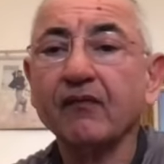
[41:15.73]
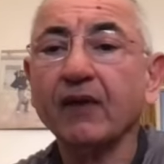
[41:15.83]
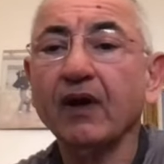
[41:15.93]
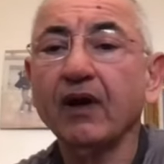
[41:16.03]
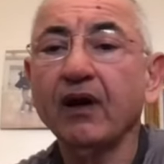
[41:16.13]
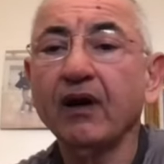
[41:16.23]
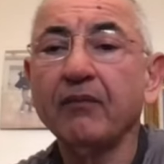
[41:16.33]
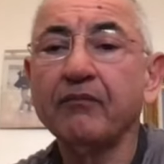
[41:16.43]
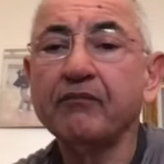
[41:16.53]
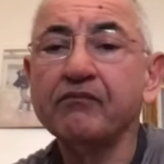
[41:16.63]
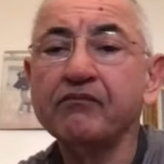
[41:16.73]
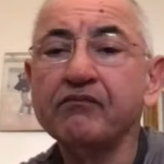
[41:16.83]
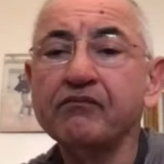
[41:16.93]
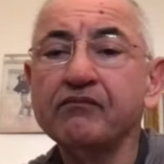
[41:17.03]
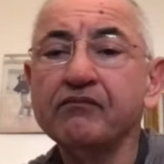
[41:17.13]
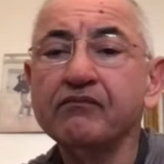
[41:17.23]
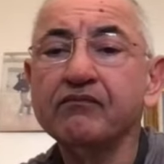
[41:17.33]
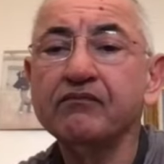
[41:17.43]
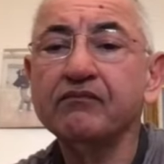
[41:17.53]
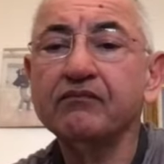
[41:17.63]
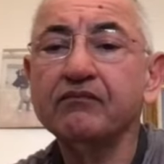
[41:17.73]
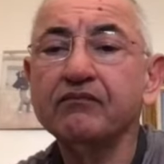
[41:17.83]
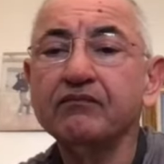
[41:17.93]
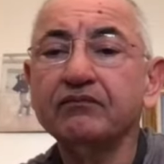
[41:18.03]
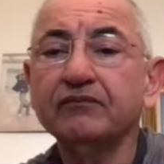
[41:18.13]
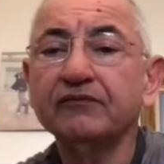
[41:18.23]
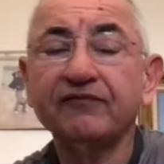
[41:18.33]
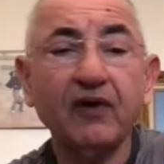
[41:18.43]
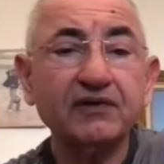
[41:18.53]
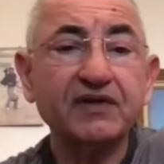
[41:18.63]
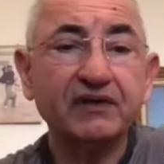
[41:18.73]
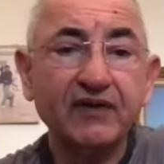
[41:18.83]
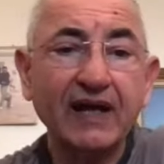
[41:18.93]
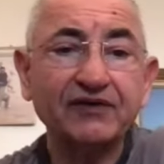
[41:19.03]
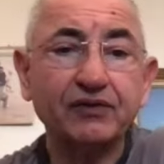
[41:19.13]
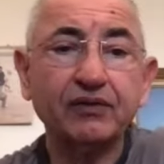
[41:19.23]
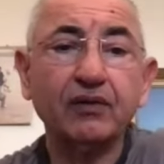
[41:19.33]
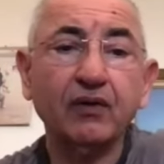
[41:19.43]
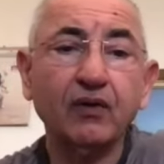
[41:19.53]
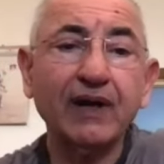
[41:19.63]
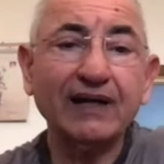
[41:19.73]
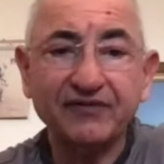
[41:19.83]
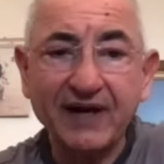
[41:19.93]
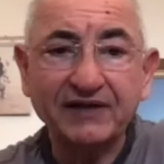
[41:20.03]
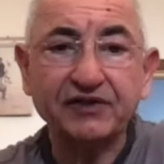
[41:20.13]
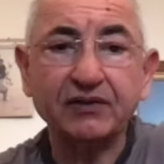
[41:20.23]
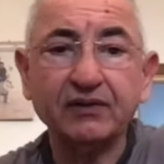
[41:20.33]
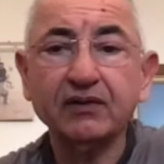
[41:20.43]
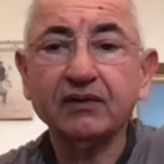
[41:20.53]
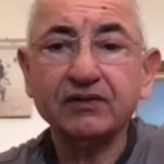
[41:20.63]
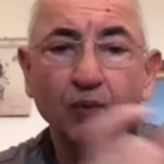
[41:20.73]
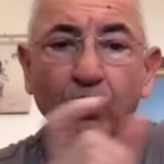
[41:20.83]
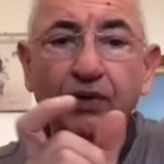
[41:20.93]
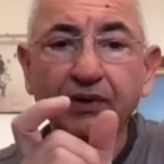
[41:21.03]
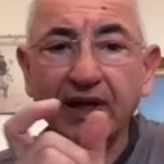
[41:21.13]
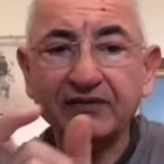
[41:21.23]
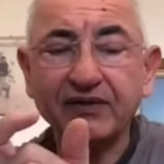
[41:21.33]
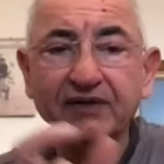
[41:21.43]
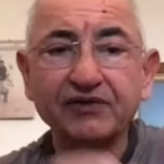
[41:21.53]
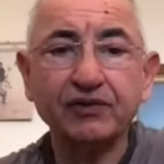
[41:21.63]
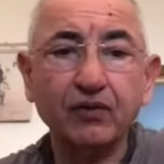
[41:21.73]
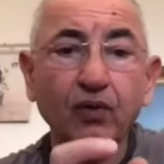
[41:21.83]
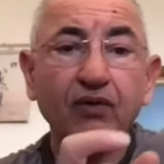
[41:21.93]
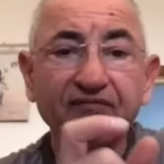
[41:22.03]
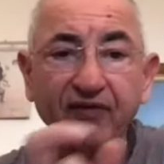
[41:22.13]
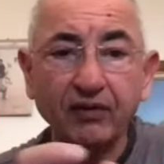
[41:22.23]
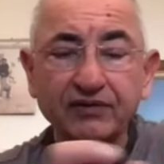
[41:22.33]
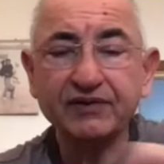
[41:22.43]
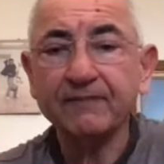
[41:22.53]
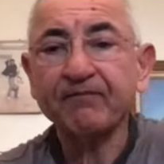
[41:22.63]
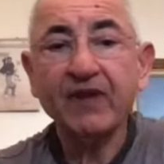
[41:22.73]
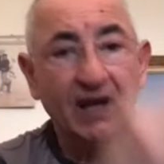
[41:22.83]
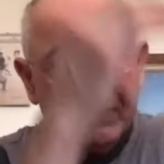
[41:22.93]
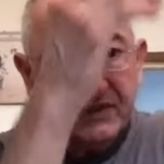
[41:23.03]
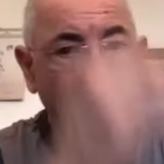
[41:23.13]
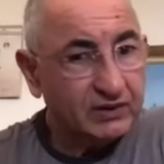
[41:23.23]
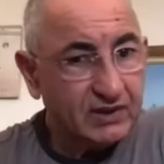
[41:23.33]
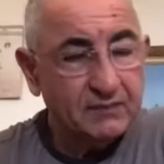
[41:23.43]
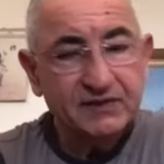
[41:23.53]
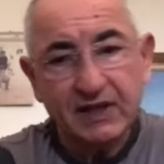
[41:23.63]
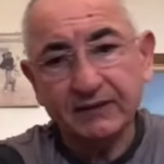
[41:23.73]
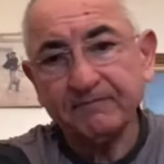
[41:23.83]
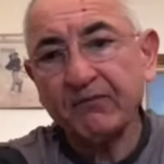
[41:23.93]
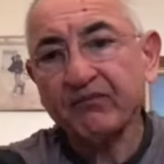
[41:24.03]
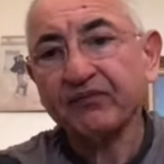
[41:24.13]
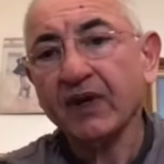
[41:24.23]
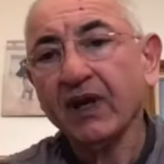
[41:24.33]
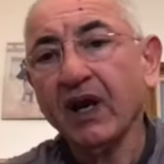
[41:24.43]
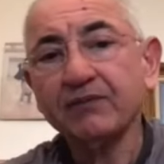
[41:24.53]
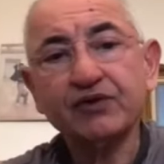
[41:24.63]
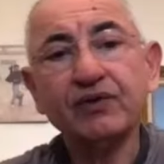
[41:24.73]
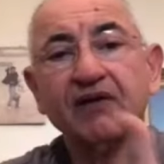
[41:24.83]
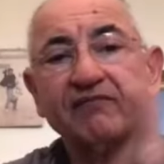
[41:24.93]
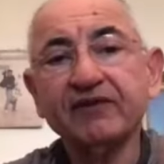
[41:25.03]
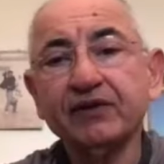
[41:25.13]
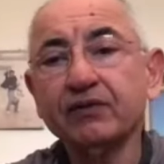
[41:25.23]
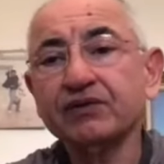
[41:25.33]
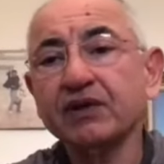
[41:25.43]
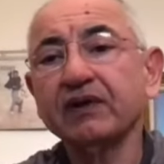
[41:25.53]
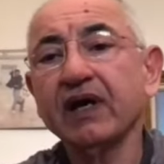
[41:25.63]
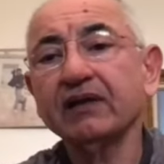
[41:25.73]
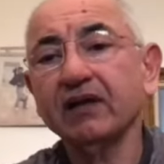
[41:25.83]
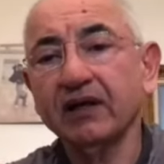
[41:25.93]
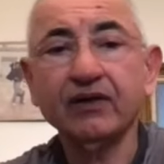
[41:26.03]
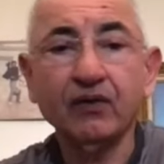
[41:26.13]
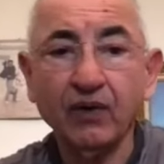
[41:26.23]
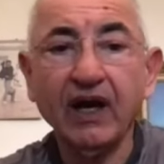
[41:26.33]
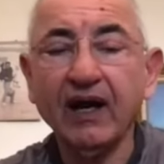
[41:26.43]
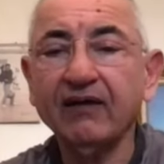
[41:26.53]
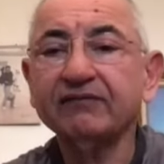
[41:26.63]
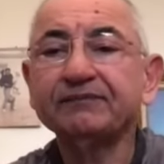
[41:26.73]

false attraction or attraction, the word attraction or false, and see what comes out. I'm sure I have videos on that. I know I have.